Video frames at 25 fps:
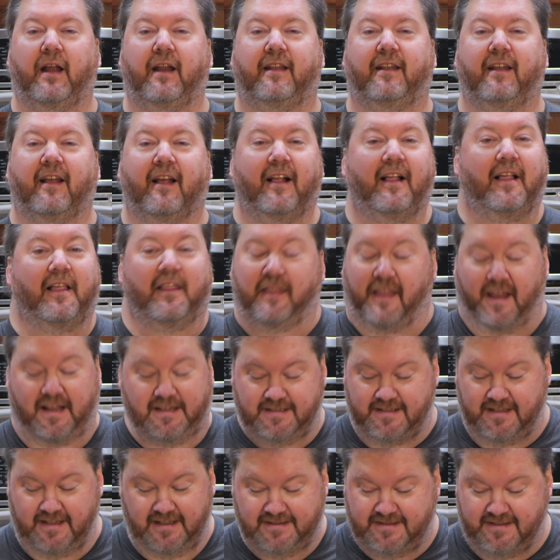but
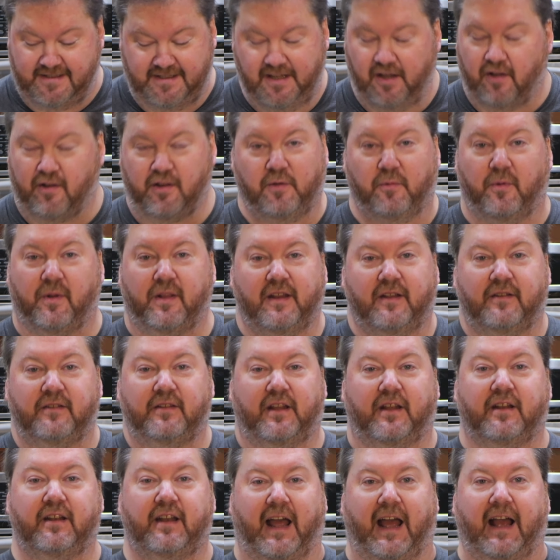that's it's the only one that,
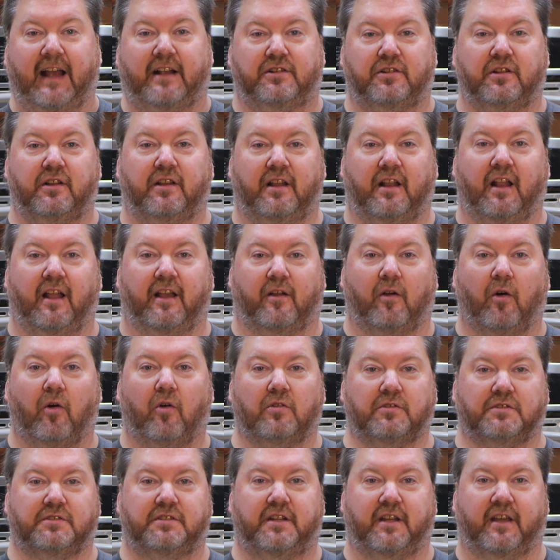that actually like
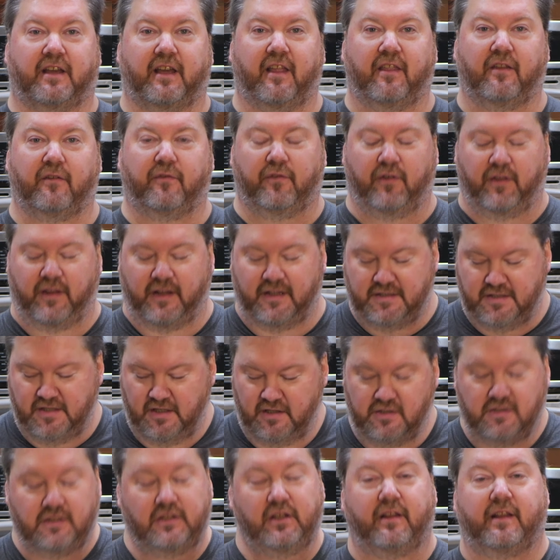holds together for
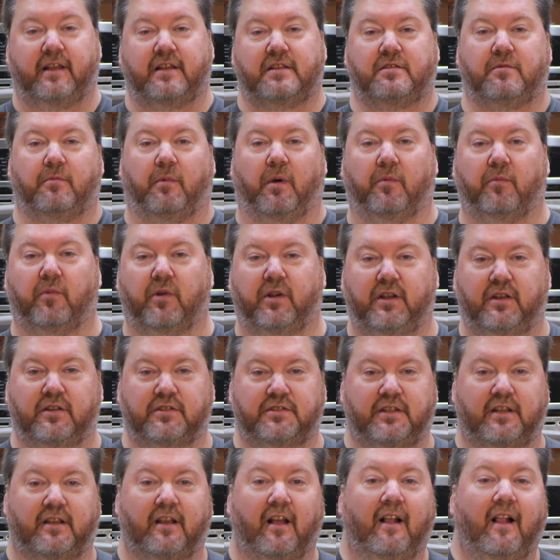this. So that's the one we're
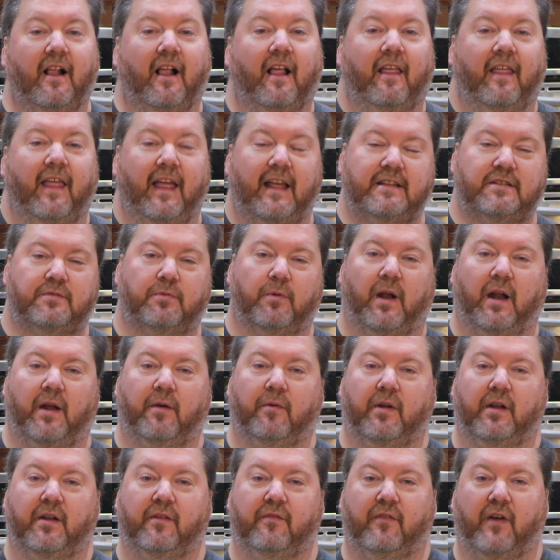using. That's what I
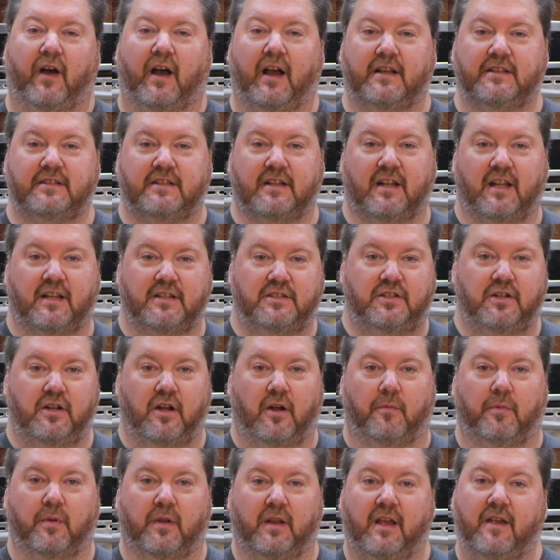would advise unless you
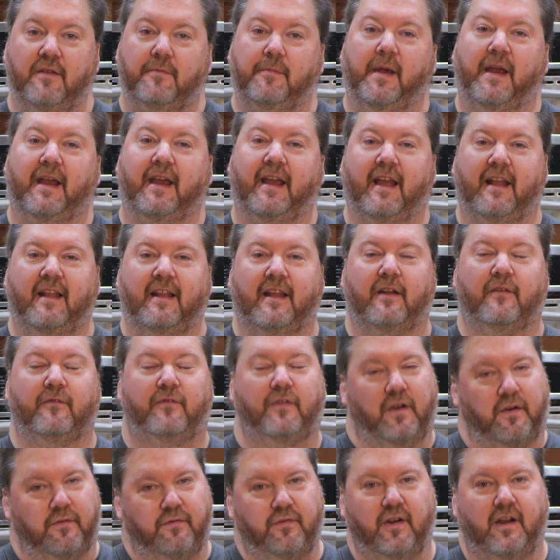don't believe me. And then
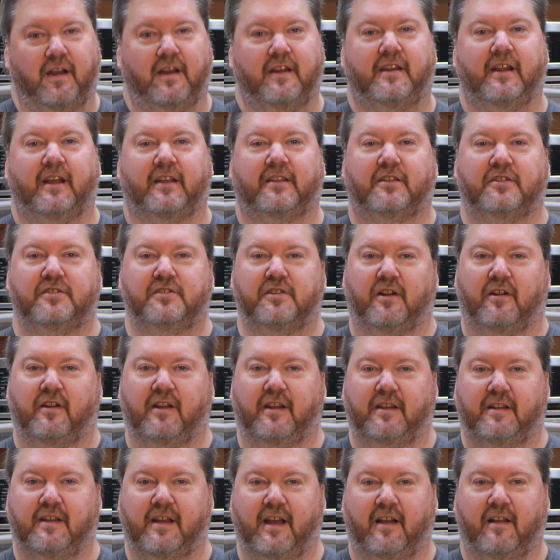feel free to take the
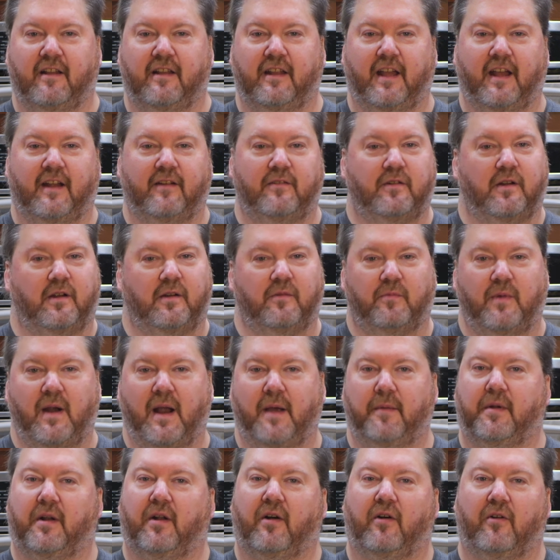journey down that uh,
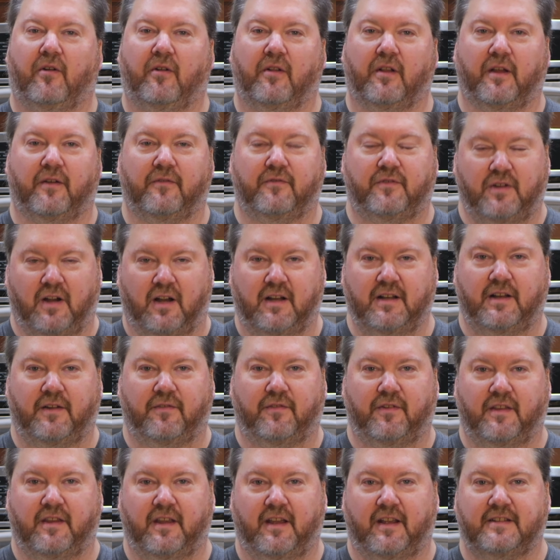rabbit hole of trying
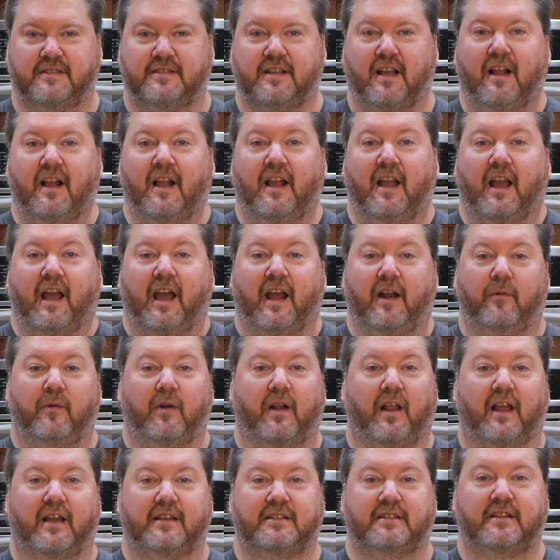different things and
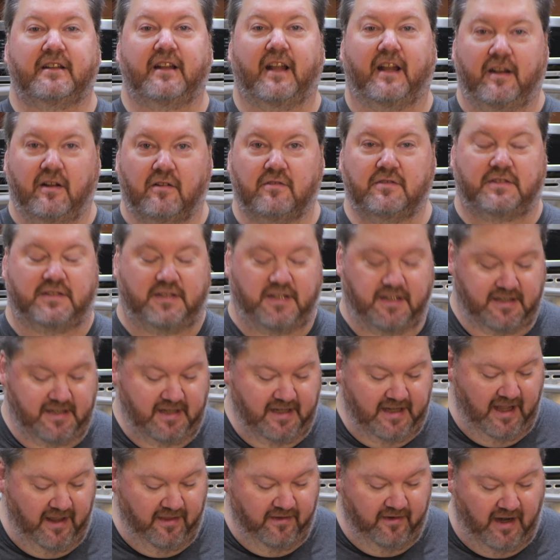realizing they don't stick
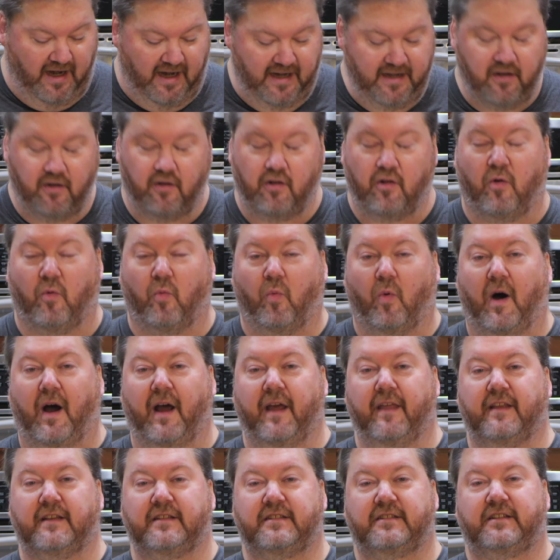together. I don't know
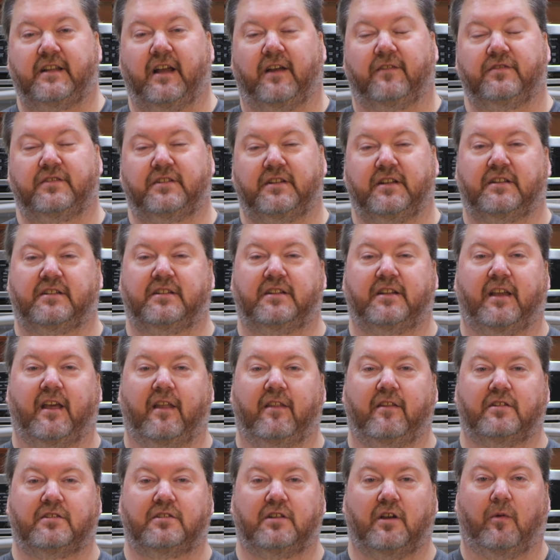why this stuff sticks
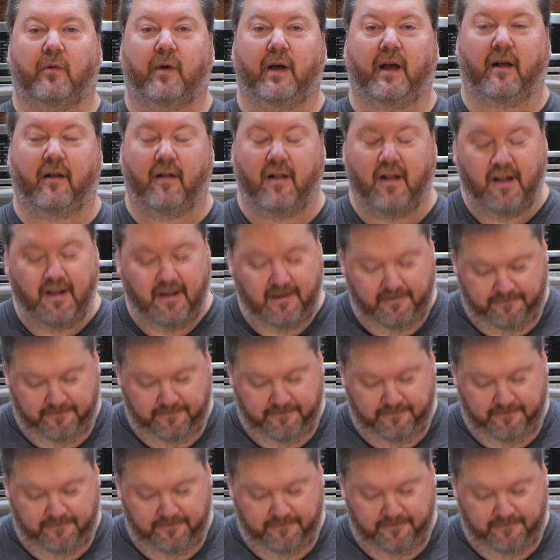together so well.